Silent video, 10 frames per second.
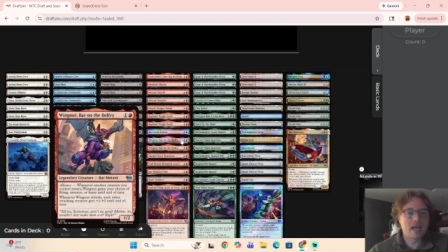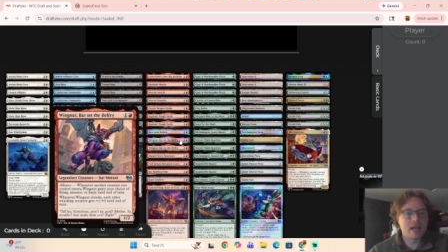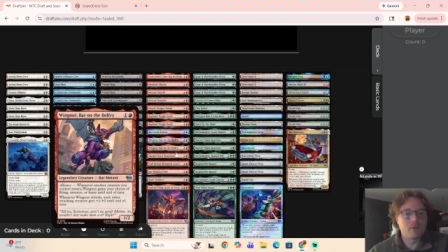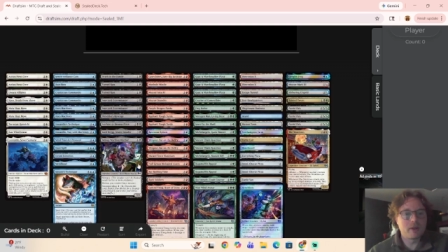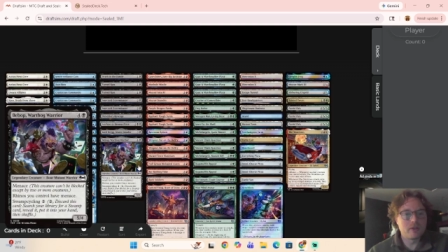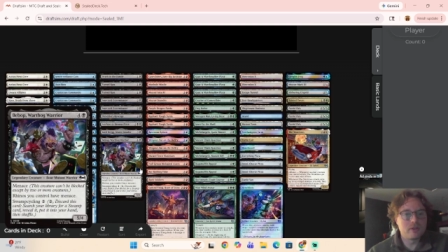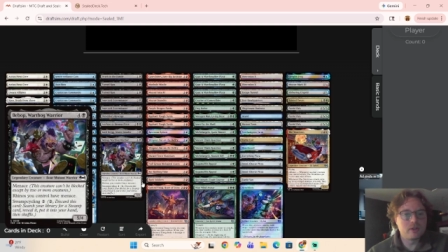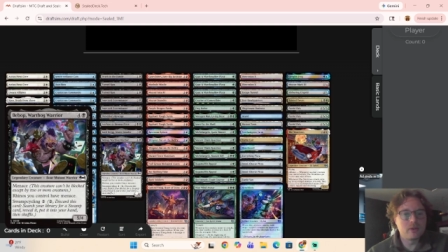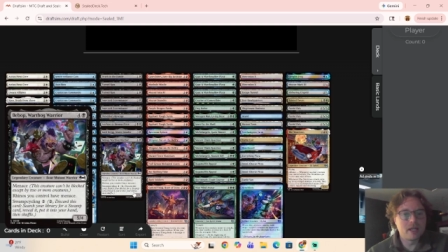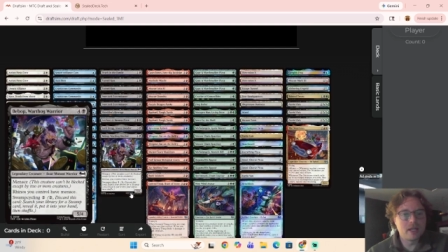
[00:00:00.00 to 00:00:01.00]
And what you
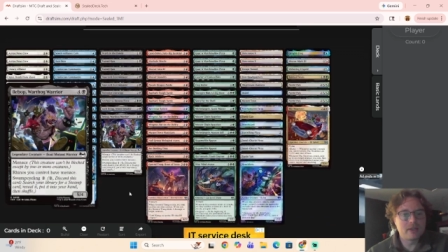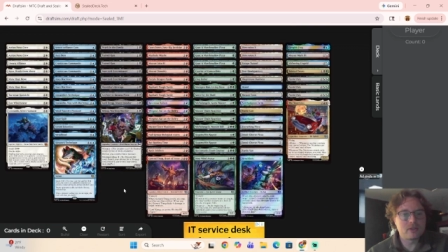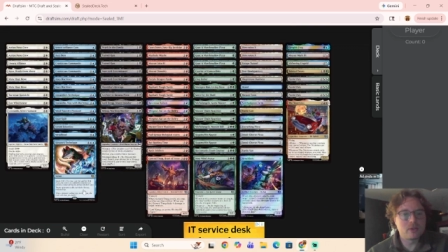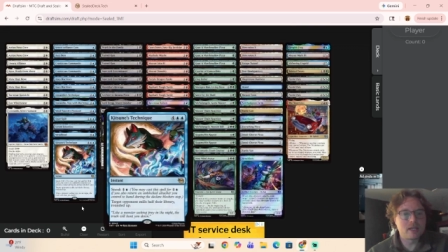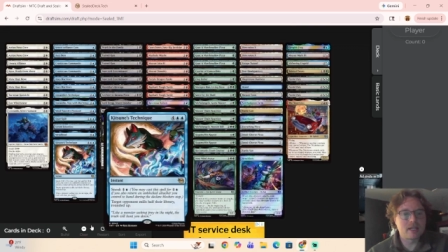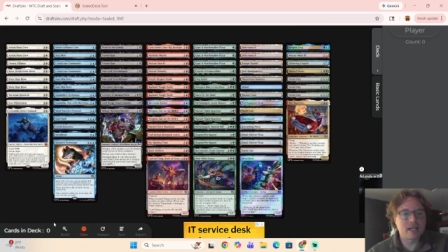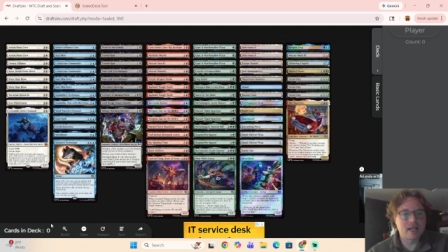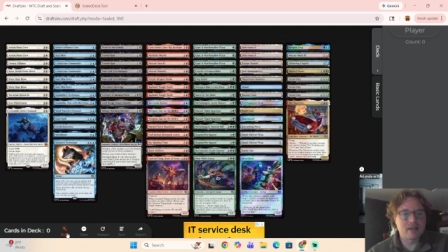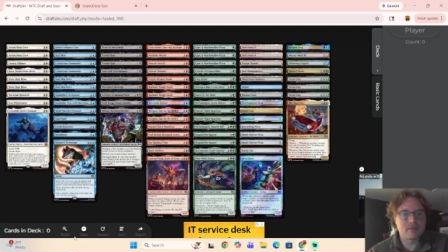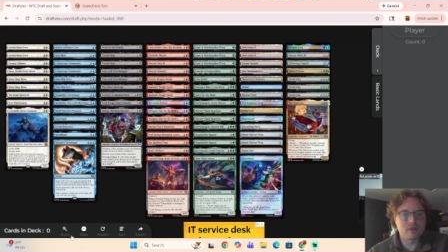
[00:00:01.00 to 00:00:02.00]
do is you
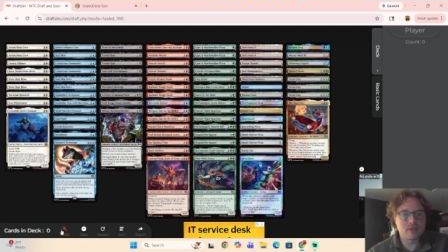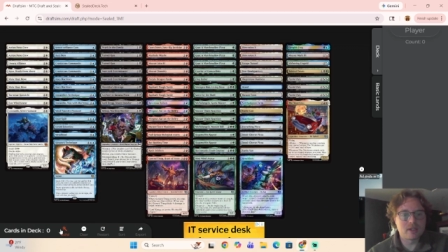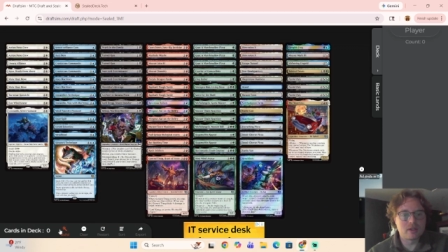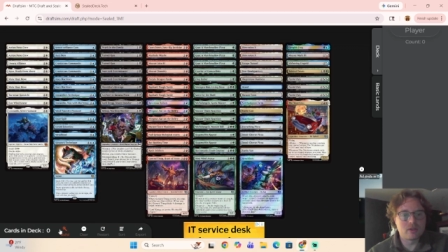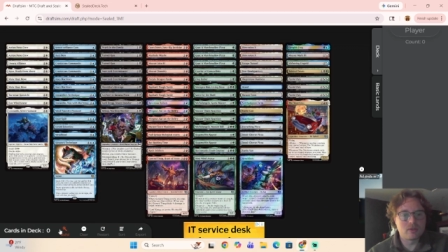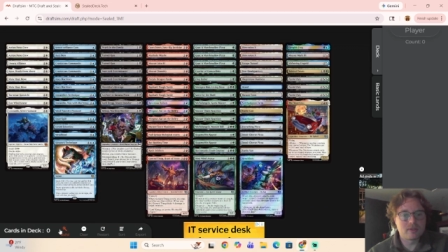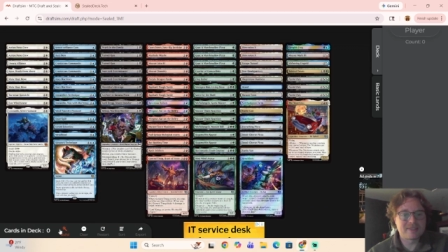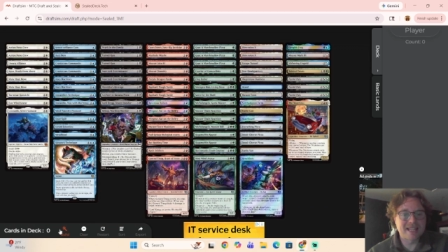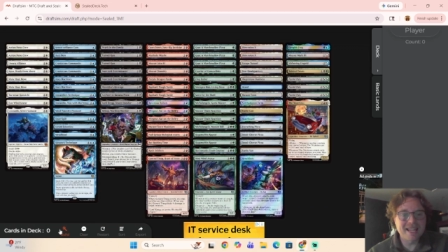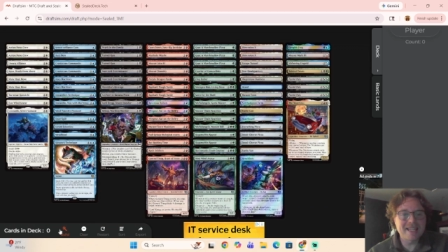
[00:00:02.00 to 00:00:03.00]
can
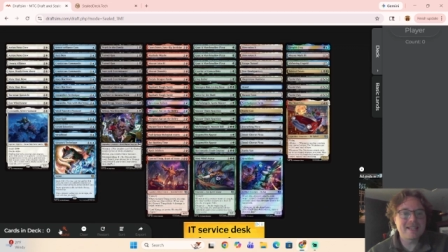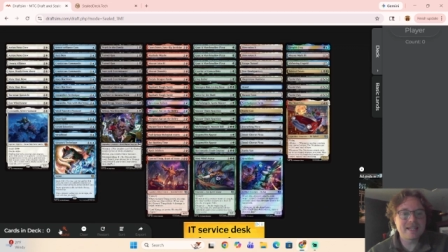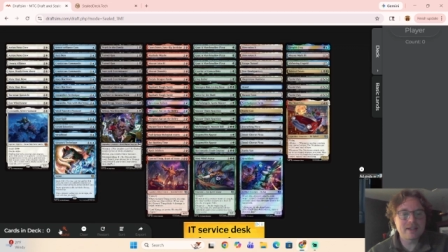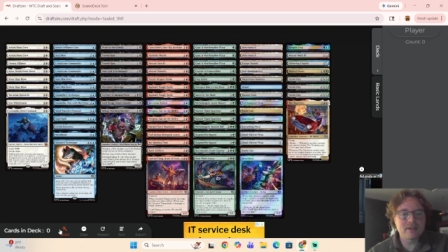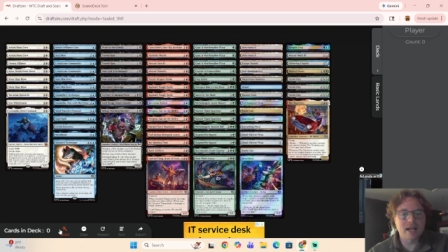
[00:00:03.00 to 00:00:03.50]
stay in here.